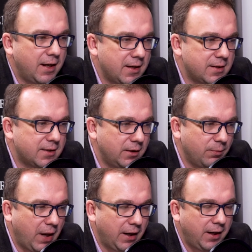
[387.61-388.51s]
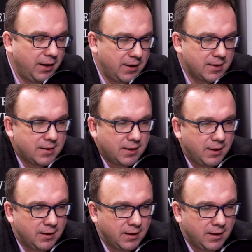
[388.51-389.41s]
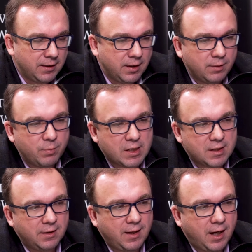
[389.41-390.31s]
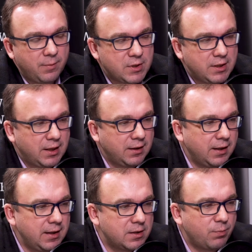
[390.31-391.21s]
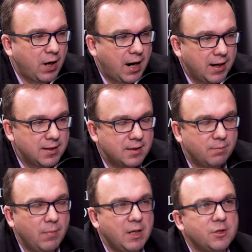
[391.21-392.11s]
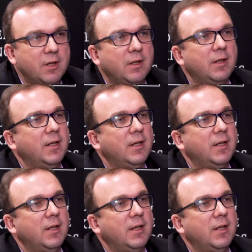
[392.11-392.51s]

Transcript: as the money is in present times, then its price measured